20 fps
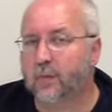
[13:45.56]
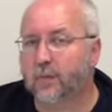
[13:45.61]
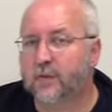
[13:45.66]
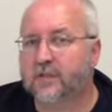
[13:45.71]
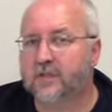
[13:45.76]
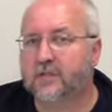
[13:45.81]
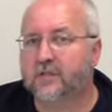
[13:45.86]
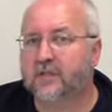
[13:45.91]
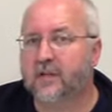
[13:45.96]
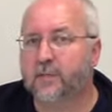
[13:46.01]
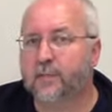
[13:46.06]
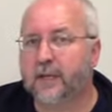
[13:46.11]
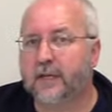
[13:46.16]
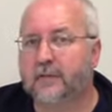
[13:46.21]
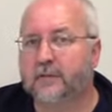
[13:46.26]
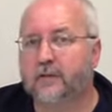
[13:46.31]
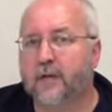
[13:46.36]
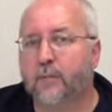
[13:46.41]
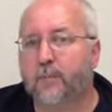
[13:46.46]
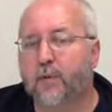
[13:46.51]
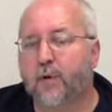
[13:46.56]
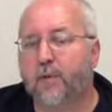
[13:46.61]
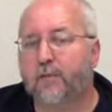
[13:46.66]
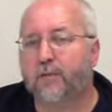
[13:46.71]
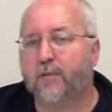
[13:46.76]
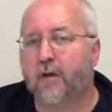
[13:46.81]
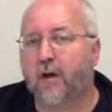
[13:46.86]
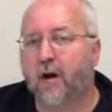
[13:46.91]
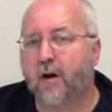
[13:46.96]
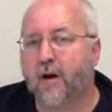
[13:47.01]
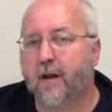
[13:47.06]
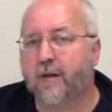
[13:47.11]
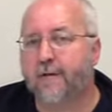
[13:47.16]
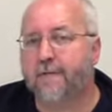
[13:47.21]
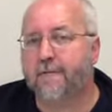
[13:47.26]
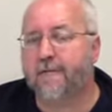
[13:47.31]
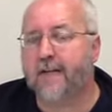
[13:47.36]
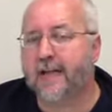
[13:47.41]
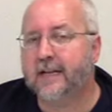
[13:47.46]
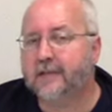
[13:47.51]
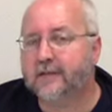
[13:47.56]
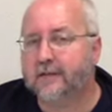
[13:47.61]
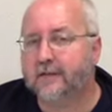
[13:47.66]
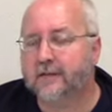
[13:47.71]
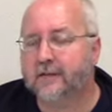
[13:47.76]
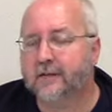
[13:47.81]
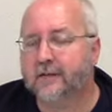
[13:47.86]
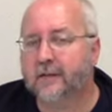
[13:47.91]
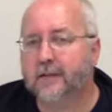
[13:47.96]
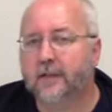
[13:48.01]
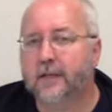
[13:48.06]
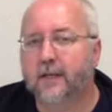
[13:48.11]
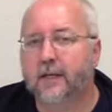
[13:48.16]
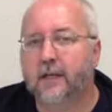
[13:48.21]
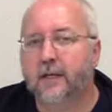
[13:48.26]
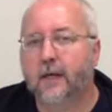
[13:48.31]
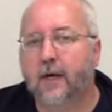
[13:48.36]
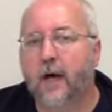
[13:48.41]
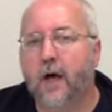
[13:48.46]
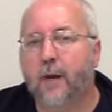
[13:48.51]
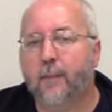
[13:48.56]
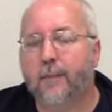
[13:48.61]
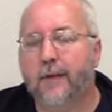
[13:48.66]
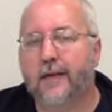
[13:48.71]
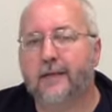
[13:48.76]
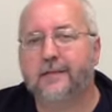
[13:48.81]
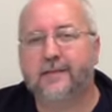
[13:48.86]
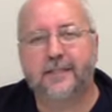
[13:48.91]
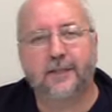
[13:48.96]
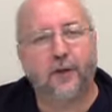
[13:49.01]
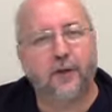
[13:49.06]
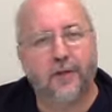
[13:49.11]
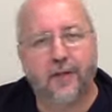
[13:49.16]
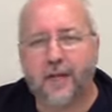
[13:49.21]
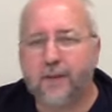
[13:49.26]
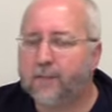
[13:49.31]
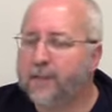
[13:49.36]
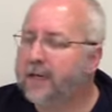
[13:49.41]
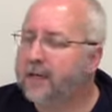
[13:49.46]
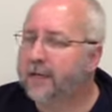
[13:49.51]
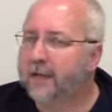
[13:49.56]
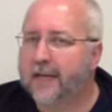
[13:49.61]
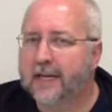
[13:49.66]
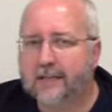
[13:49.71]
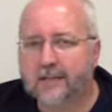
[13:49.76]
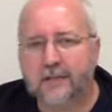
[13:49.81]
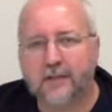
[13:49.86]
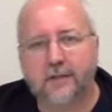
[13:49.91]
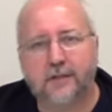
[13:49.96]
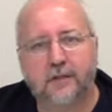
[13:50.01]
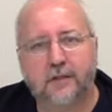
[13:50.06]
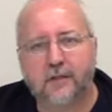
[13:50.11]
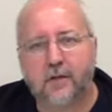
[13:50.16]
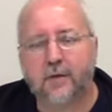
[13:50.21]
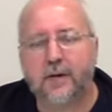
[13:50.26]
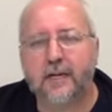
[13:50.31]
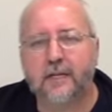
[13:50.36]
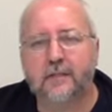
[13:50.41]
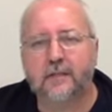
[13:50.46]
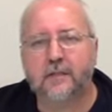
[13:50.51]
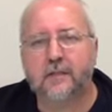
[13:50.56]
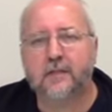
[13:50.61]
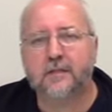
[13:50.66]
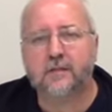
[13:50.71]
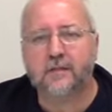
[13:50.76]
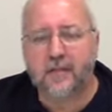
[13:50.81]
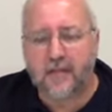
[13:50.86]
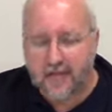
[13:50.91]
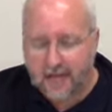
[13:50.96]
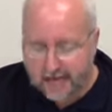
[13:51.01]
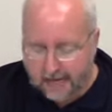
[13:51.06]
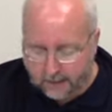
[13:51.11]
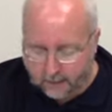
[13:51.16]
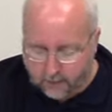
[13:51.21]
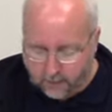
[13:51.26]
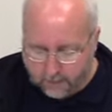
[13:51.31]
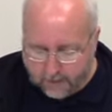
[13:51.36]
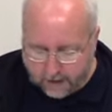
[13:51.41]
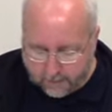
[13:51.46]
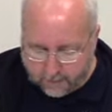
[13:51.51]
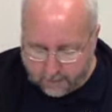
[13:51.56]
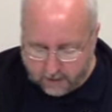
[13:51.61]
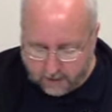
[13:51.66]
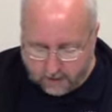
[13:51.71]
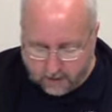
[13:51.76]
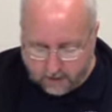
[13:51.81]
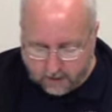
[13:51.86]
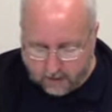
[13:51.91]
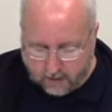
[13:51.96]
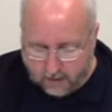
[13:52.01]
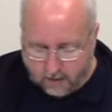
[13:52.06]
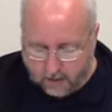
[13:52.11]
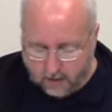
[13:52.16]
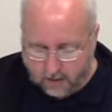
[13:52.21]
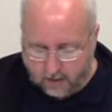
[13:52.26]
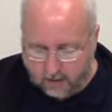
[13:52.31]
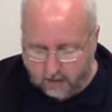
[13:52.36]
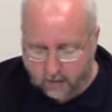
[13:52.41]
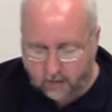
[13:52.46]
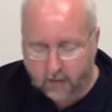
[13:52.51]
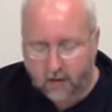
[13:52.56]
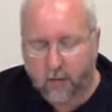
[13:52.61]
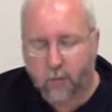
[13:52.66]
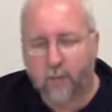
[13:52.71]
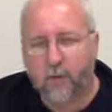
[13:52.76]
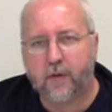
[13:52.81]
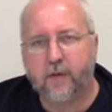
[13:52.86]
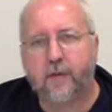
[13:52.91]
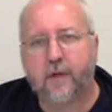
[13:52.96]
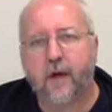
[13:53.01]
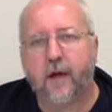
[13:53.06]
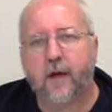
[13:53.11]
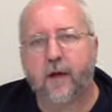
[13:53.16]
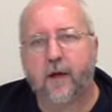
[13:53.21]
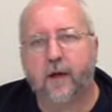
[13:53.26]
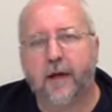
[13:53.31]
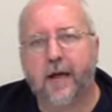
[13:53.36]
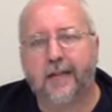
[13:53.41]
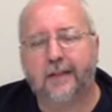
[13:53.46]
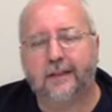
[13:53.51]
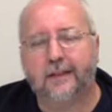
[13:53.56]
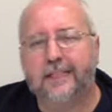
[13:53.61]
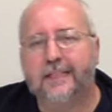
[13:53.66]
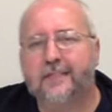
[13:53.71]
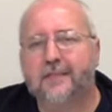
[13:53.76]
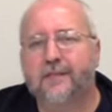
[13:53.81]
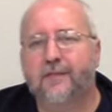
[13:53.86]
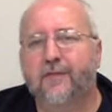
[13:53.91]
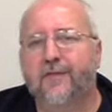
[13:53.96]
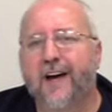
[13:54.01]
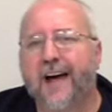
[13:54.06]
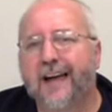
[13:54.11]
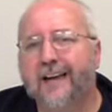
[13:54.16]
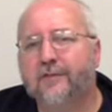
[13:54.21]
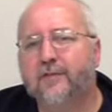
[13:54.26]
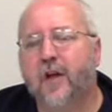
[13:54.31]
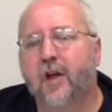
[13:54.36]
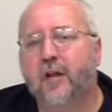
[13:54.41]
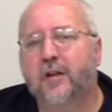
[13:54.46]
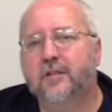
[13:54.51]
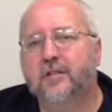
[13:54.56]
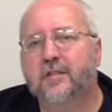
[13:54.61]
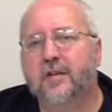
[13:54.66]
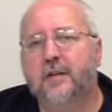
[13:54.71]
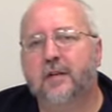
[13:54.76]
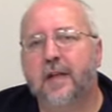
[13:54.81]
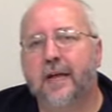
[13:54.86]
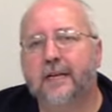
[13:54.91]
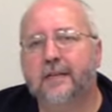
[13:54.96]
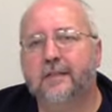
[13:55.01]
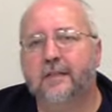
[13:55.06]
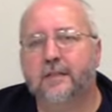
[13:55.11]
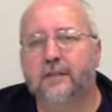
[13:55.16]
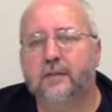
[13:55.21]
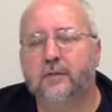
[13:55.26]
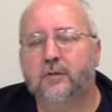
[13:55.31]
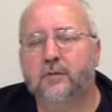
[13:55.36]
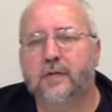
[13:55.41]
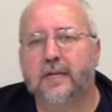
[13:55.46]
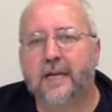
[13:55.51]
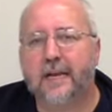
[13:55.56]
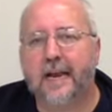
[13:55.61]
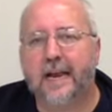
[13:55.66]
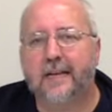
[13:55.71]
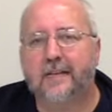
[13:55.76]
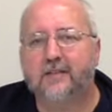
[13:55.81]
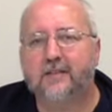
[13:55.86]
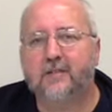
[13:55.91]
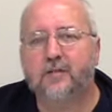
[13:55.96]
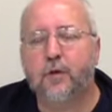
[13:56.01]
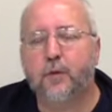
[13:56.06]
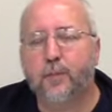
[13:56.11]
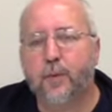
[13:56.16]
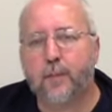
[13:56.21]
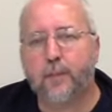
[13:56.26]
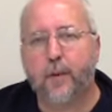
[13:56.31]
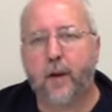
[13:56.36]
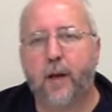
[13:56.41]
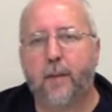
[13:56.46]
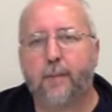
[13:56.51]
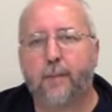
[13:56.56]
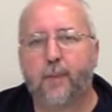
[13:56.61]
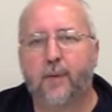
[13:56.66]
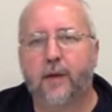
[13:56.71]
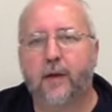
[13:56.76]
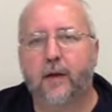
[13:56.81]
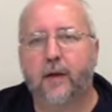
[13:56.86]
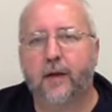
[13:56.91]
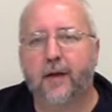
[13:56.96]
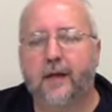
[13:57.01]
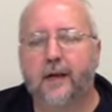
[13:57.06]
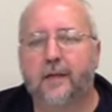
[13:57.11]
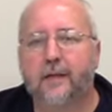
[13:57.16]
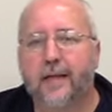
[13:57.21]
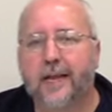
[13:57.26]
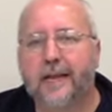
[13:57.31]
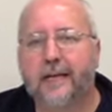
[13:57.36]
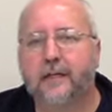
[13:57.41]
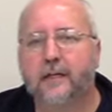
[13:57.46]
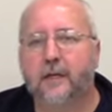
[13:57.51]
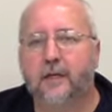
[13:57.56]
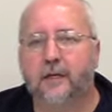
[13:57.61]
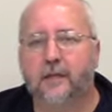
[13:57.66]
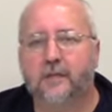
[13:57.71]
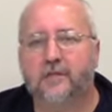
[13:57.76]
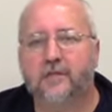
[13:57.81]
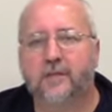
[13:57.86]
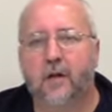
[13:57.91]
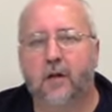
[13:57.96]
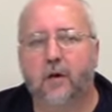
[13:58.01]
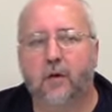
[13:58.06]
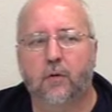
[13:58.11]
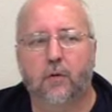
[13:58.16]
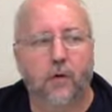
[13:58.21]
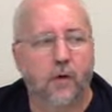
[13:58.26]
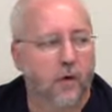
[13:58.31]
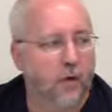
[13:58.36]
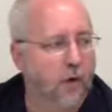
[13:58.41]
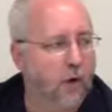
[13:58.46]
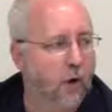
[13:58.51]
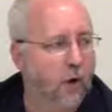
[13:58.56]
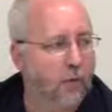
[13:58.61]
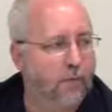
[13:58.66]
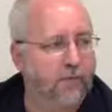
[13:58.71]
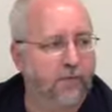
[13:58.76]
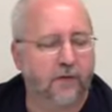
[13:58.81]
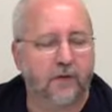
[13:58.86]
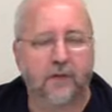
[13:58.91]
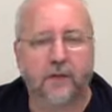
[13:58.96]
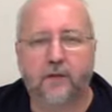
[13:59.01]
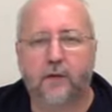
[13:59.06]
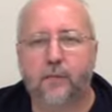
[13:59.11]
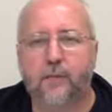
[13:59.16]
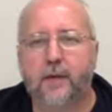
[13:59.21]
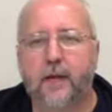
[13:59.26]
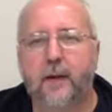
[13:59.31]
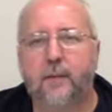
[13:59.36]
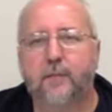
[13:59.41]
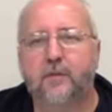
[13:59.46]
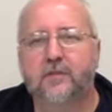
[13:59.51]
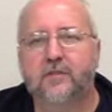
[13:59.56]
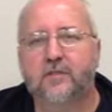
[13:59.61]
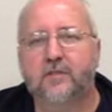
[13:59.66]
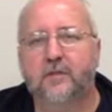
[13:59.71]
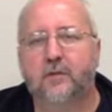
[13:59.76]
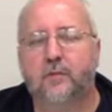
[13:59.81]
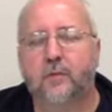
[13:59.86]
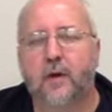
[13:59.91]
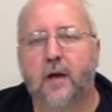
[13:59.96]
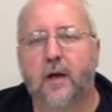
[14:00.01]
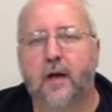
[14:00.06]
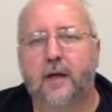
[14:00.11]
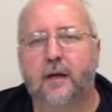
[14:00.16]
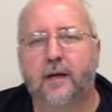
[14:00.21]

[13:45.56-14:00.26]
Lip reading: which is the big Jump Rope for Heart event. Until then, be collecting your donations, and remember, with at least $5 collected, you get a super pup and a lanyard. So hopefully you'll be able to